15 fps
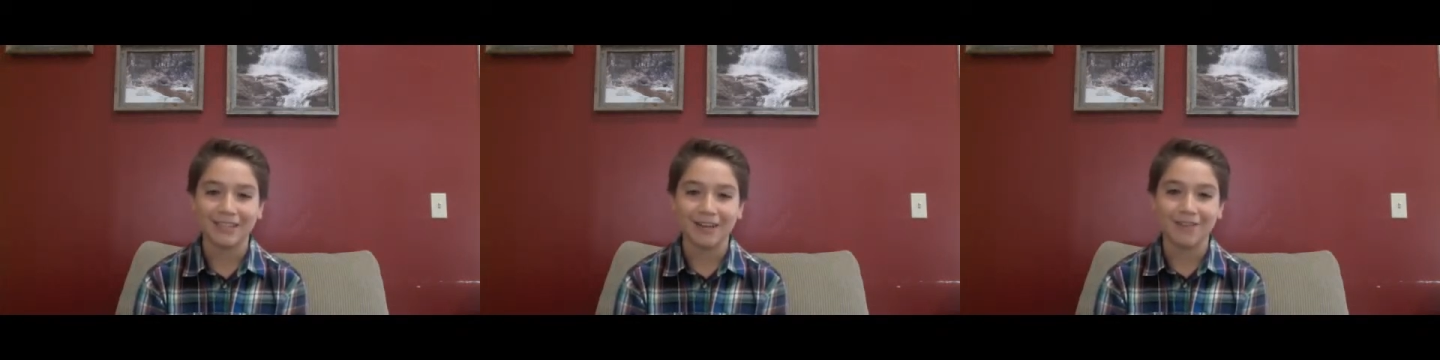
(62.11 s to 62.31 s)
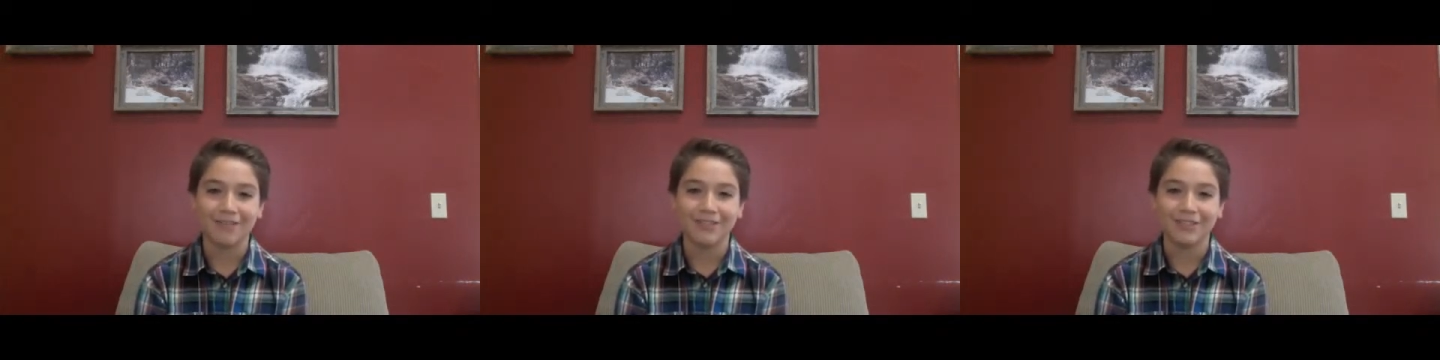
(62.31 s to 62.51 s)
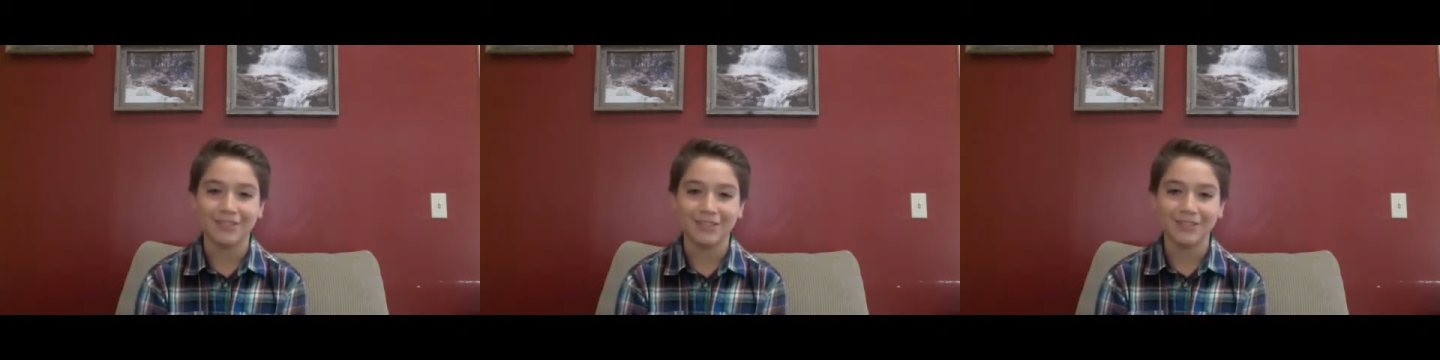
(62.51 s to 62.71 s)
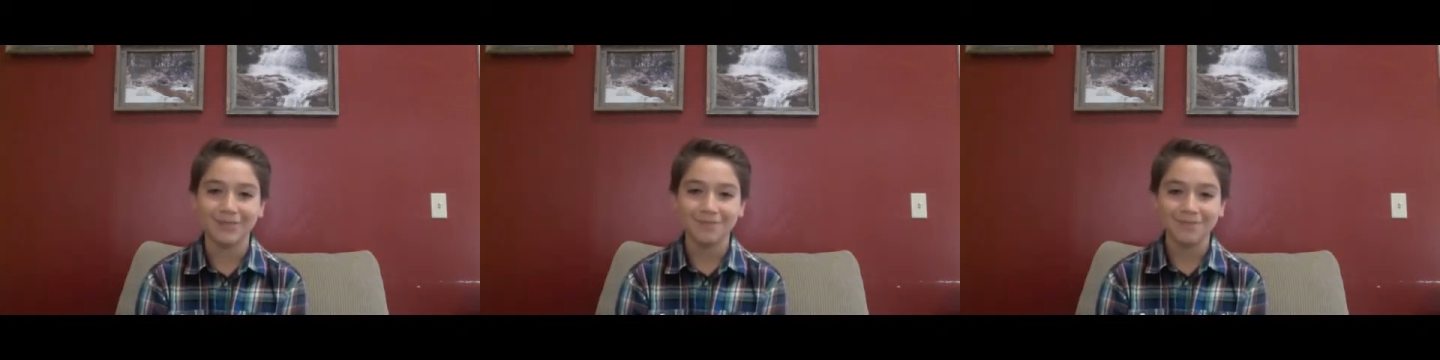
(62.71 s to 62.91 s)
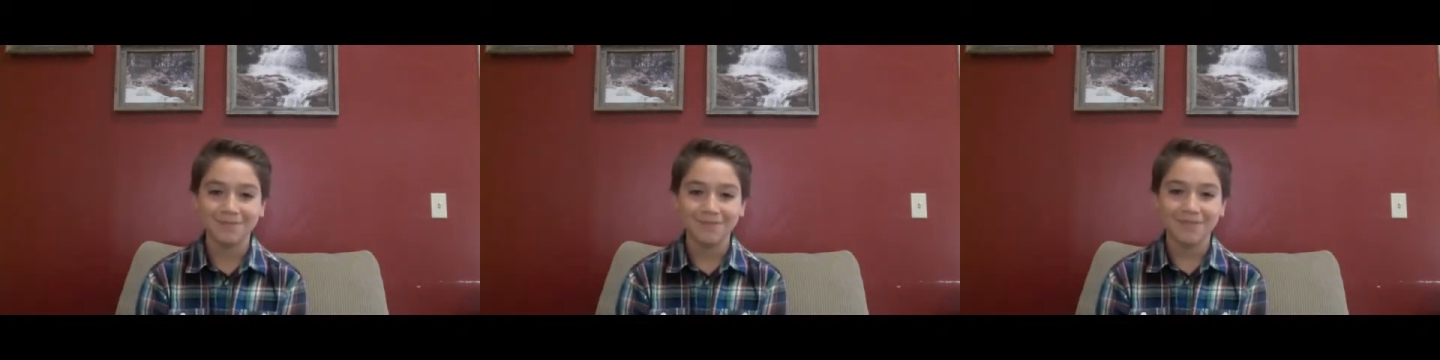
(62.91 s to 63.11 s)
officer.
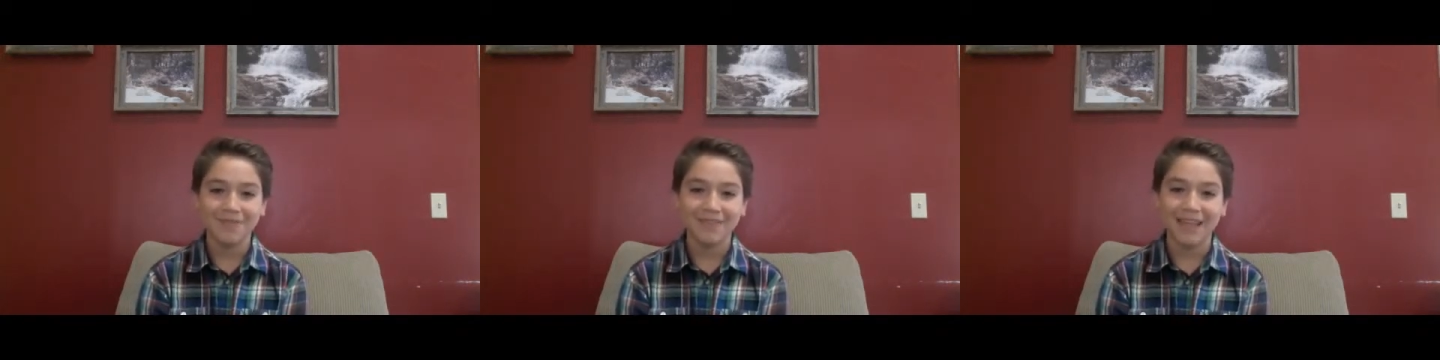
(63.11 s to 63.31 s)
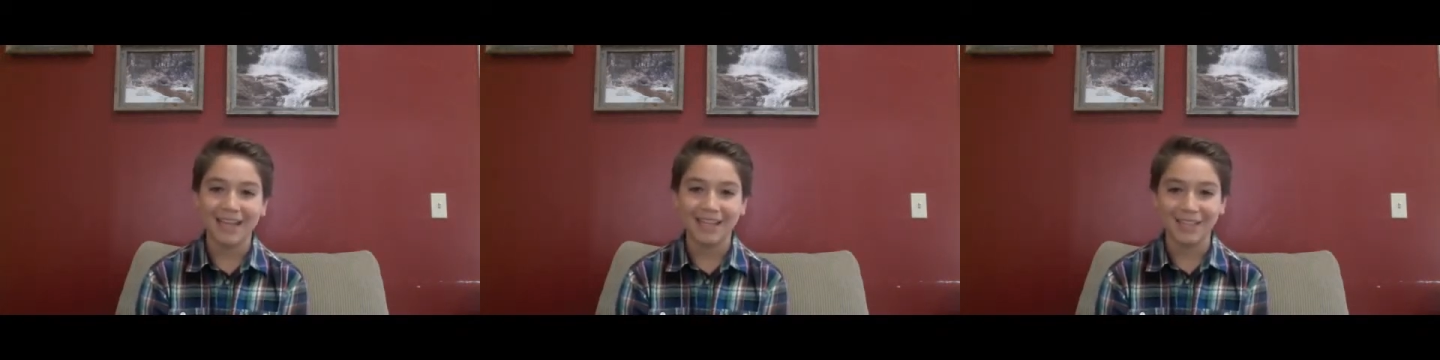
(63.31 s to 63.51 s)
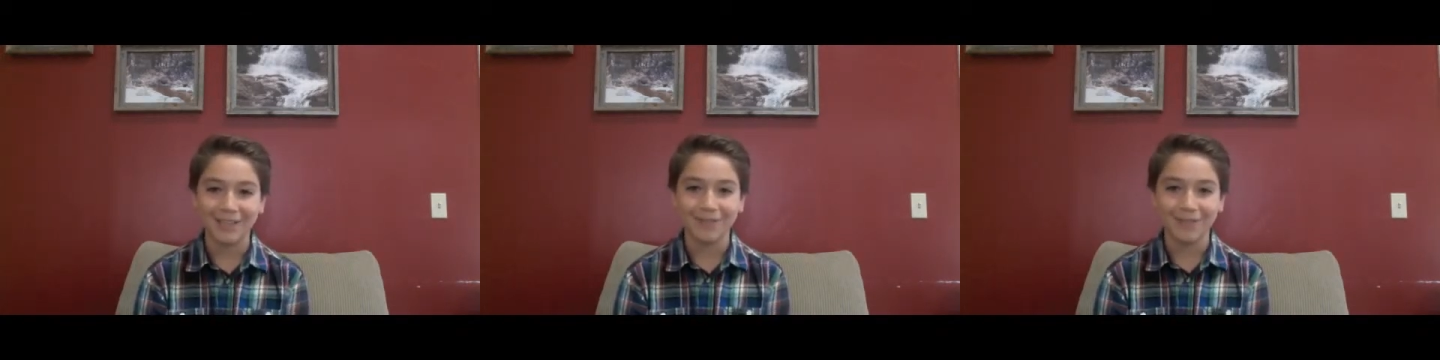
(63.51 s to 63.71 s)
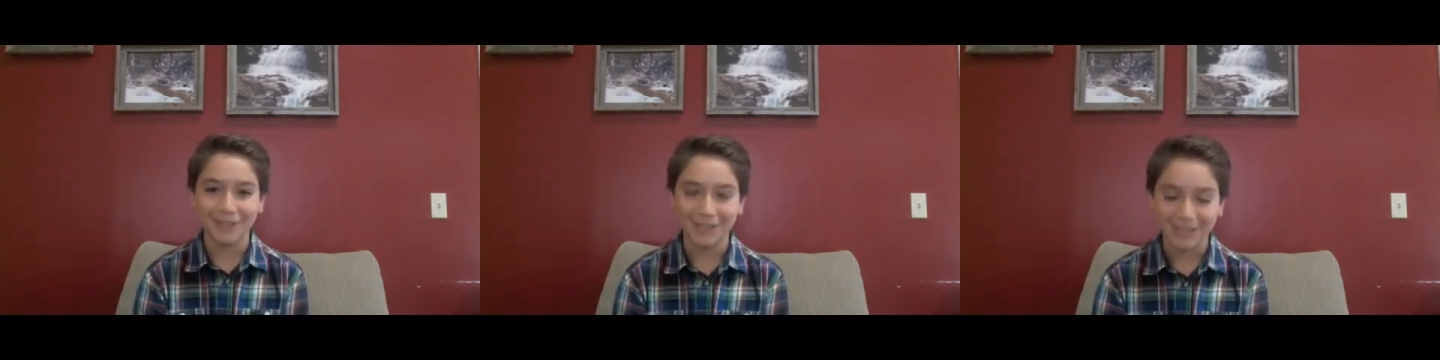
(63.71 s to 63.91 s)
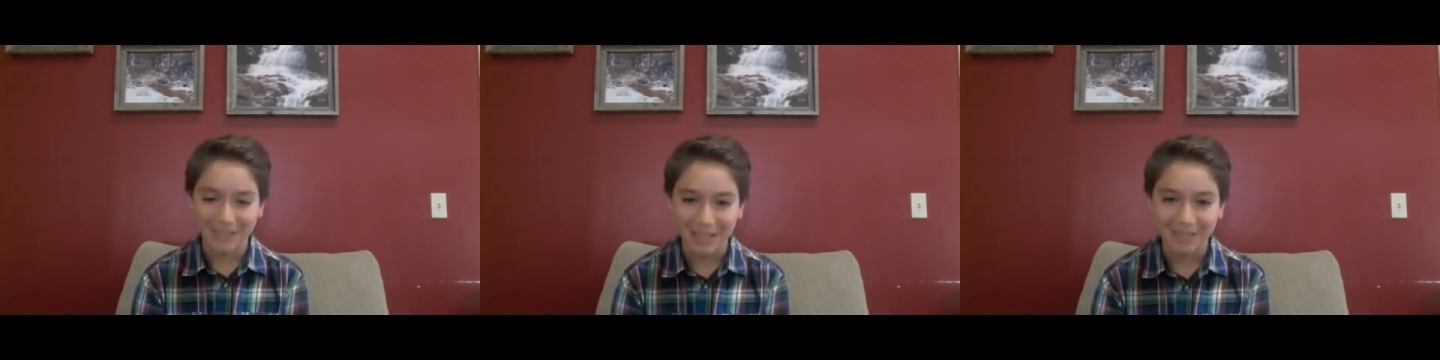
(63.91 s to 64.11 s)
Thank you for
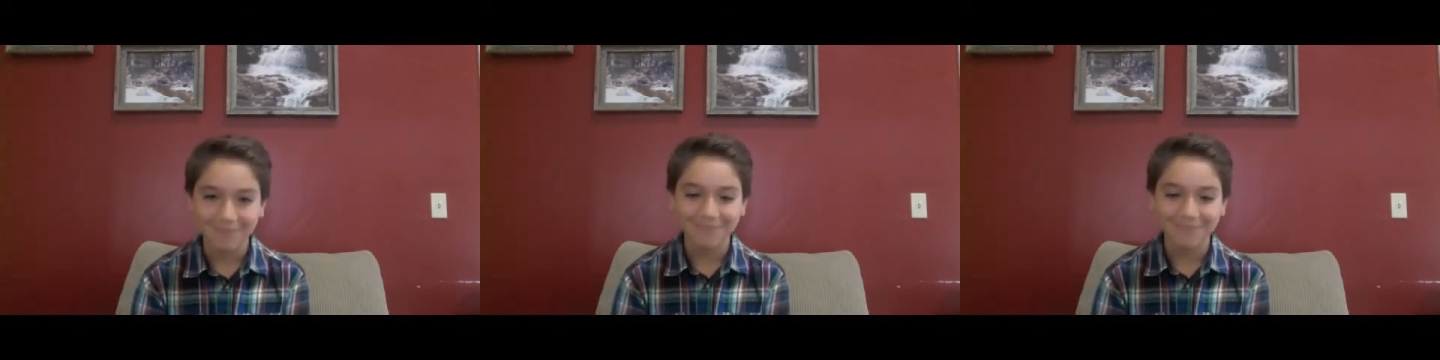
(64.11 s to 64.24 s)
your time.